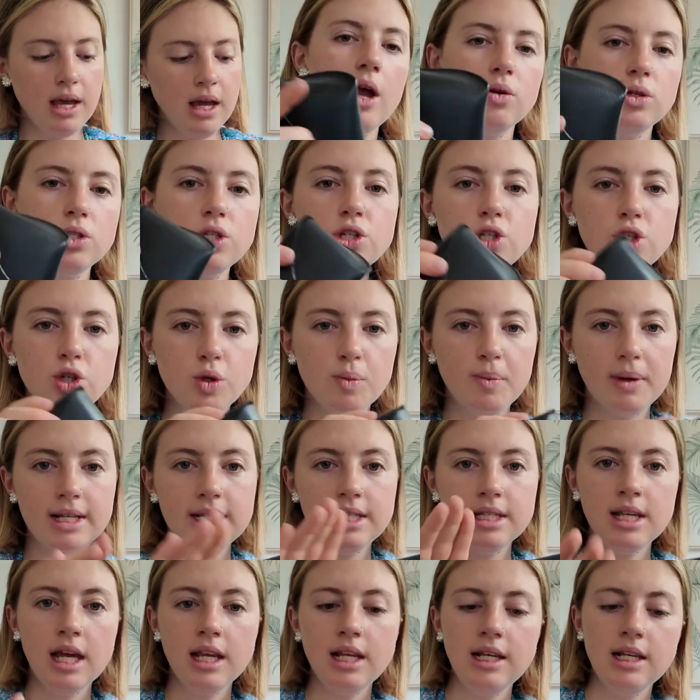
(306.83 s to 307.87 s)
I also took my
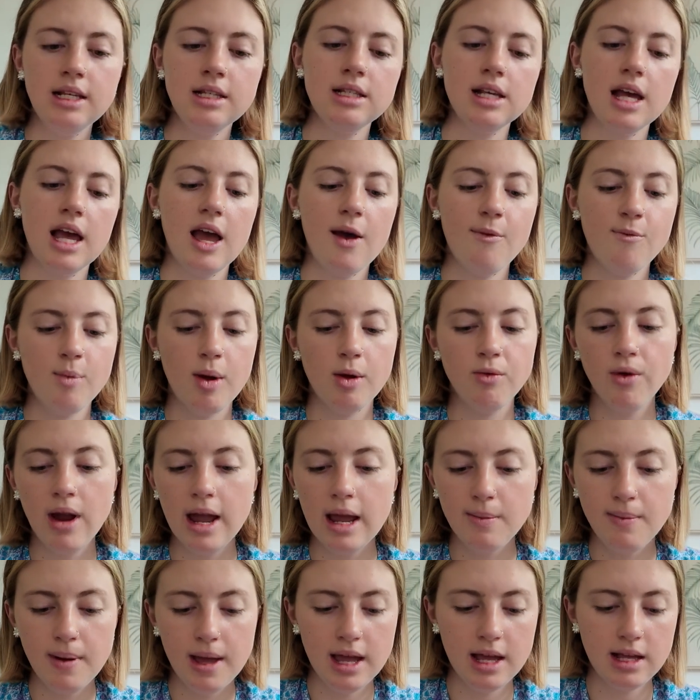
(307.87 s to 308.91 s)
sunnies. I have my
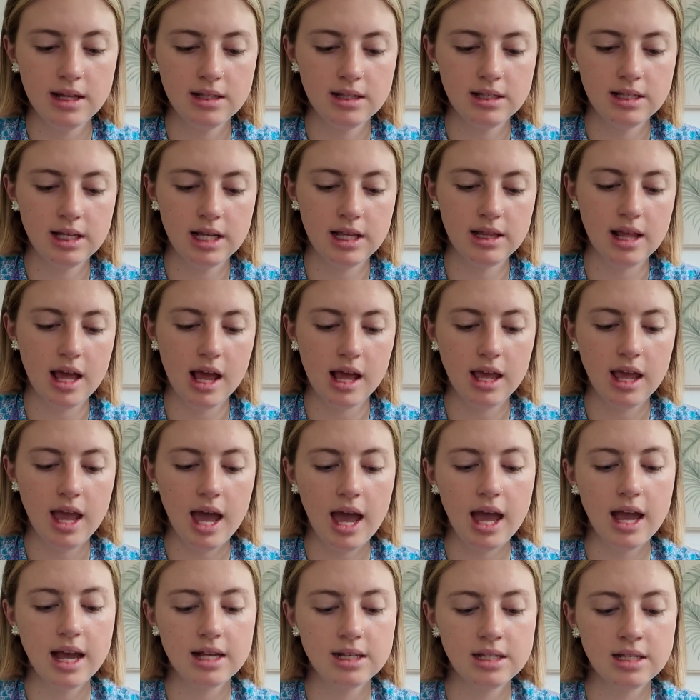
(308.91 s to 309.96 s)
Ray-Bans in my
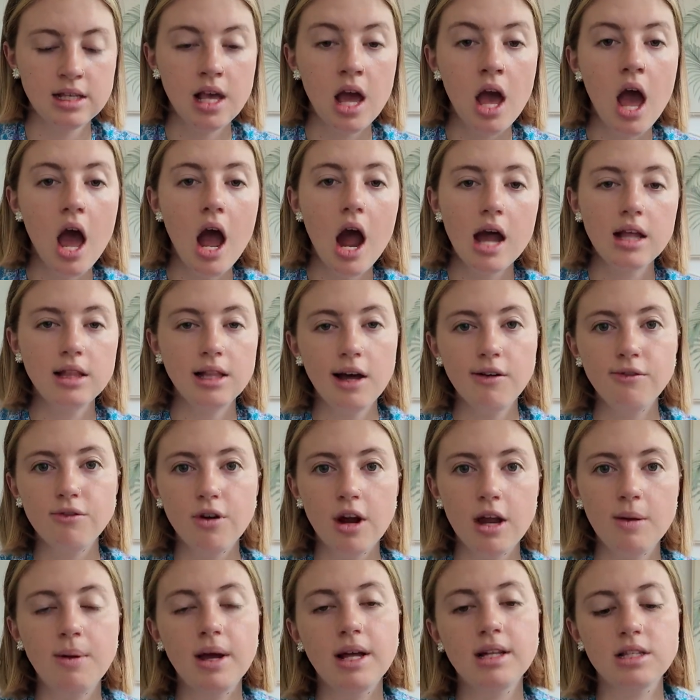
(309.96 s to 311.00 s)
case. I love
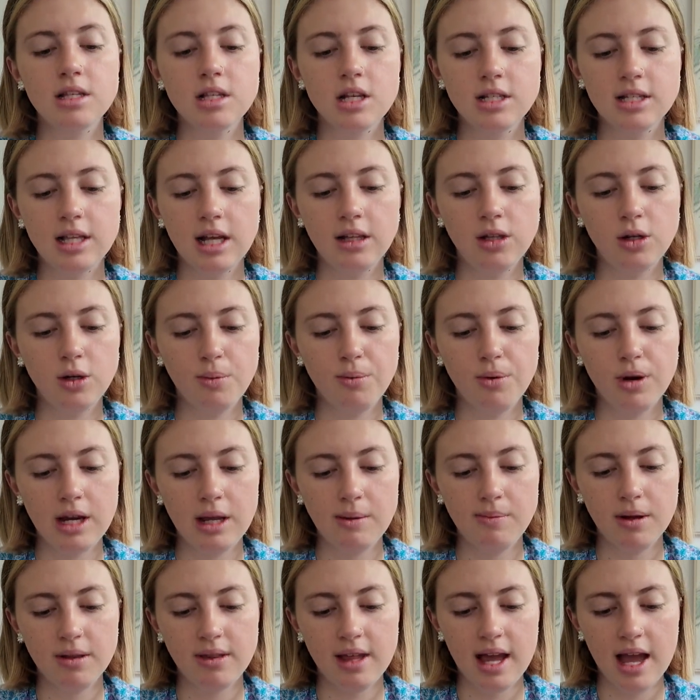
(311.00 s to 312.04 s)
Ray-Bans because they look pretty,
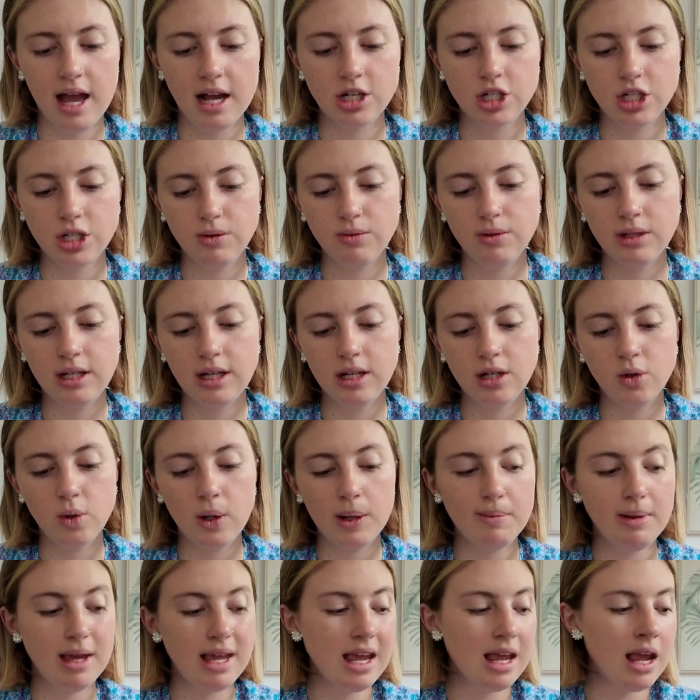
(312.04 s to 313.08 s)
but they actually really
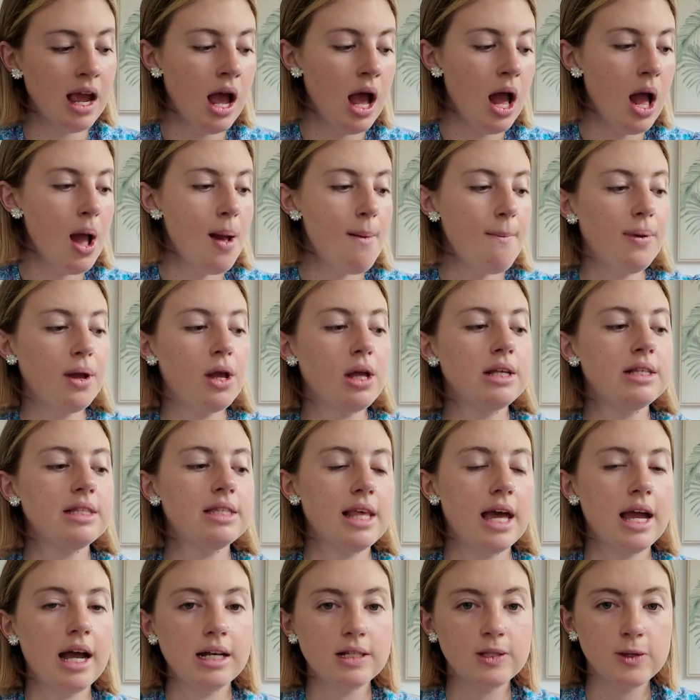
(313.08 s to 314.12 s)
annoy me because
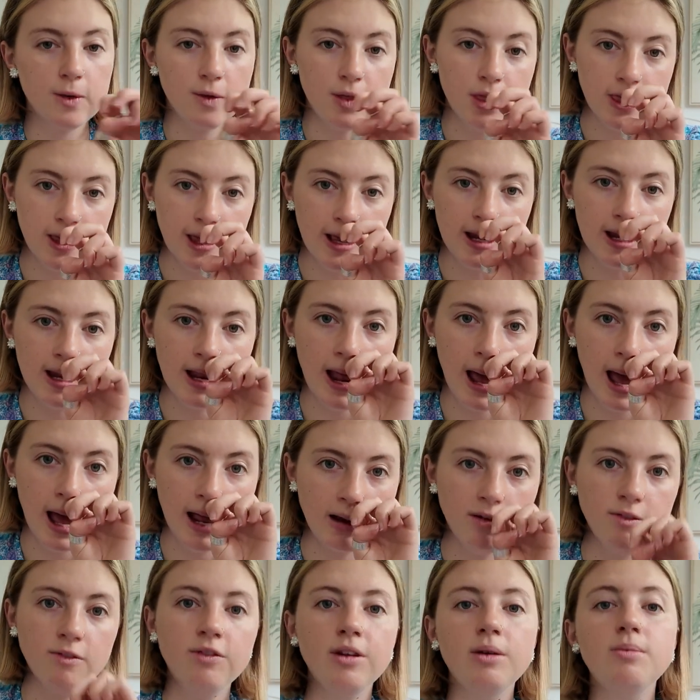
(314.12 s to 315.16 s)
they are so thin
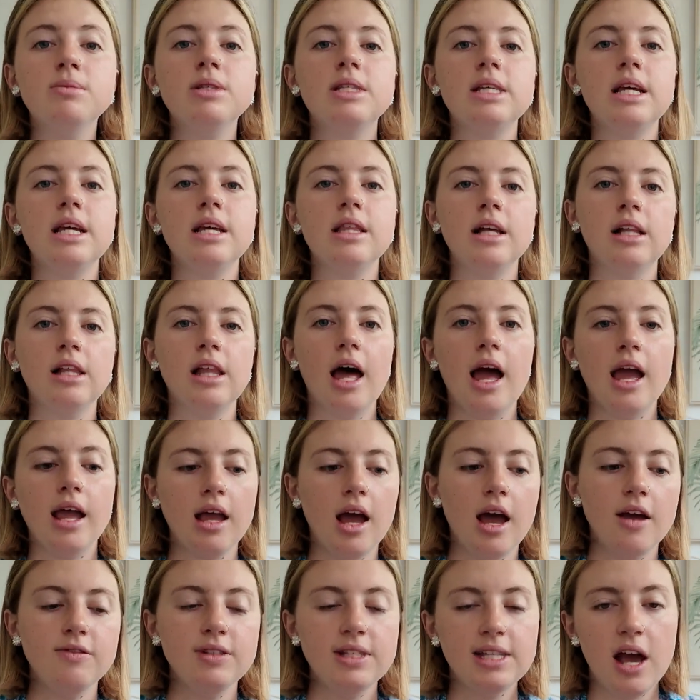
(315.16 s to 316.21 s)
and flimsy that like
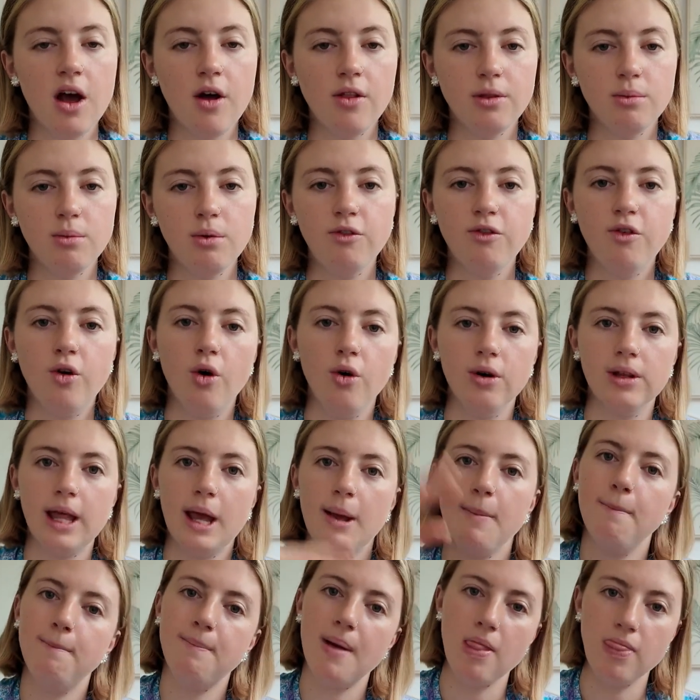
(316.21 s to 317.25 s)
I've sat on them before and
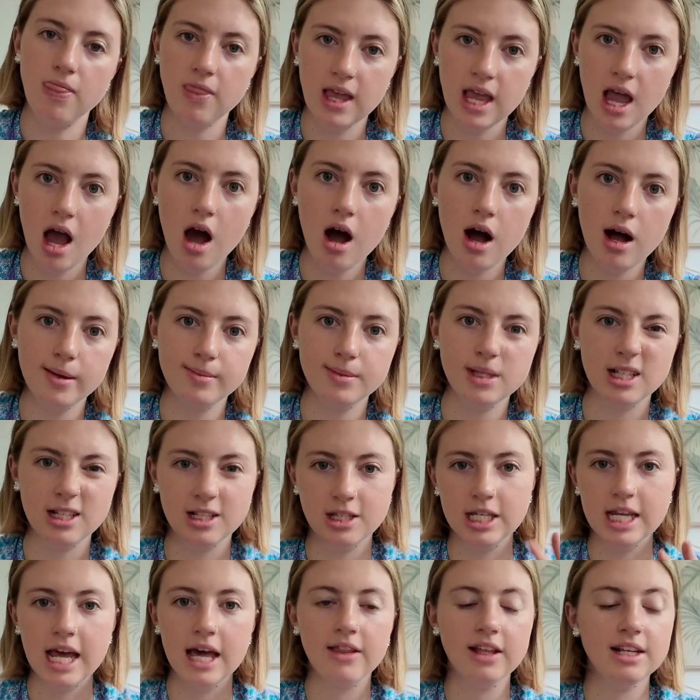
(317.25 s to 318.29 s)
like bent the arms, and
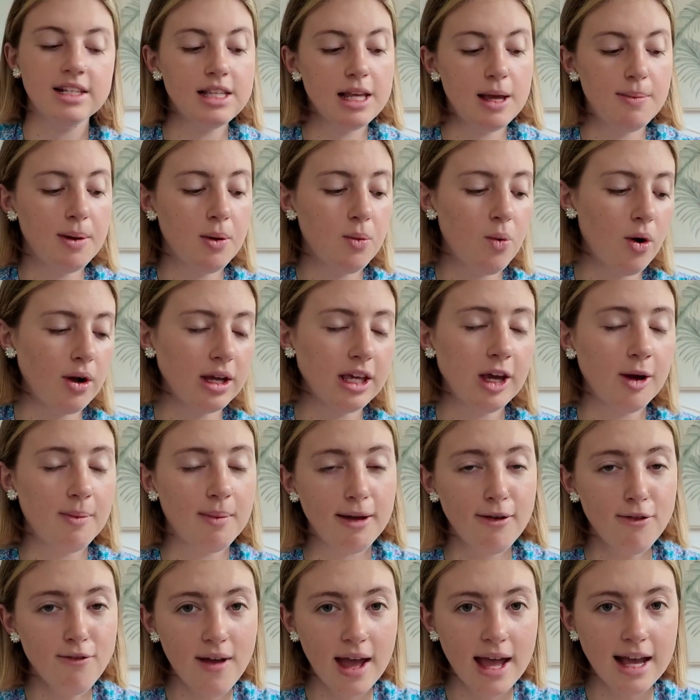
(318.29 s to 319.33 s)
so now they sit a bit wonky on
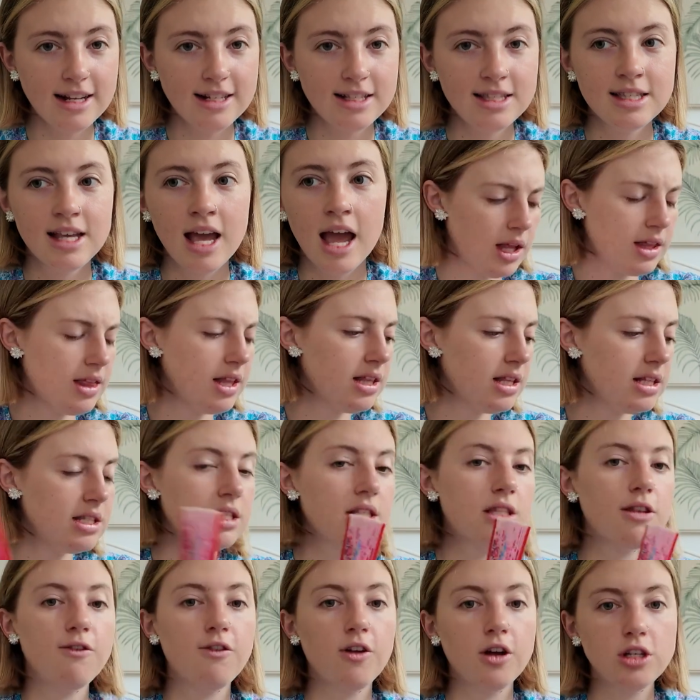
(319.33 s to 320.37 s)
my face. I think this
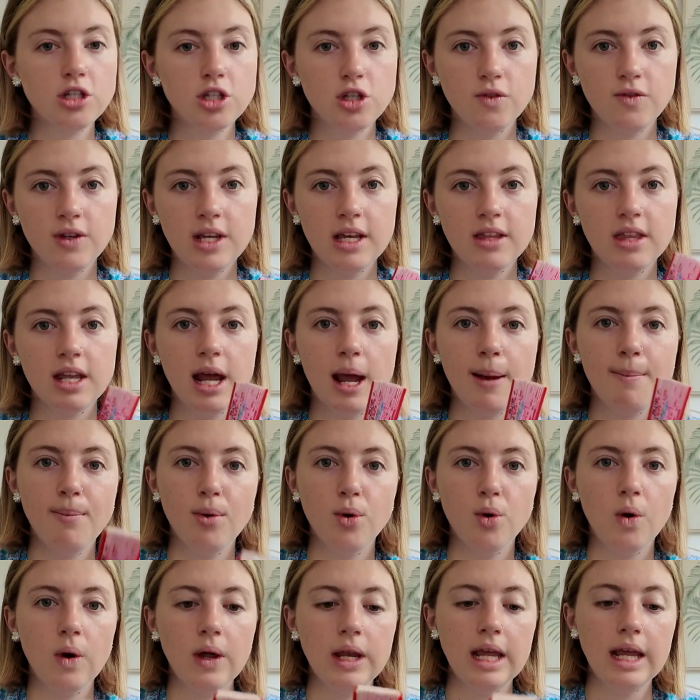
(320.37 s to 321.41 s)
is the first souvenir that I
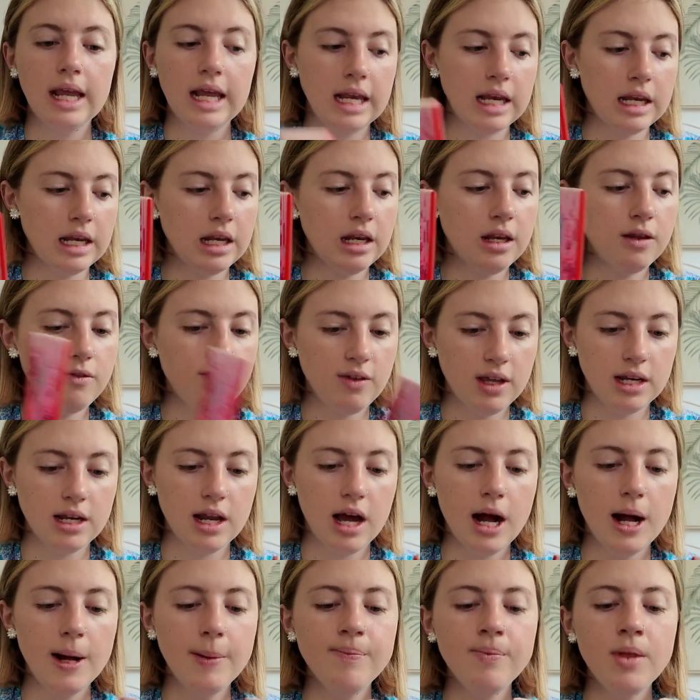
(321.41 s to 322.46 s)
bought in
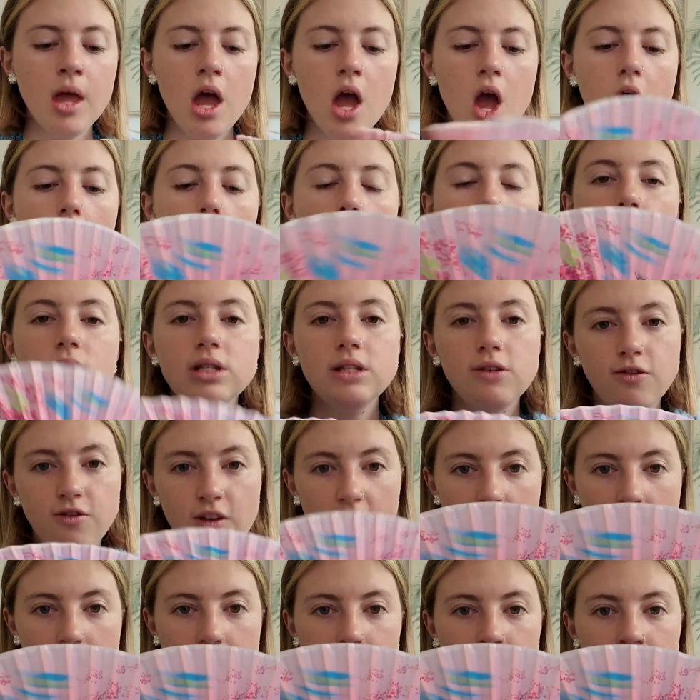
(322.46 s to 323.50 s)
Vietnam. Was a
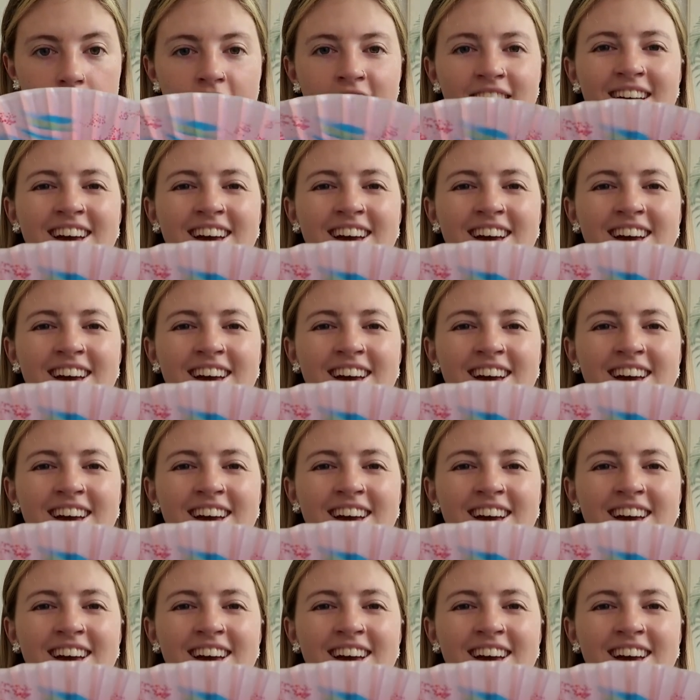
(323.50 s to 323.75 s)
fan.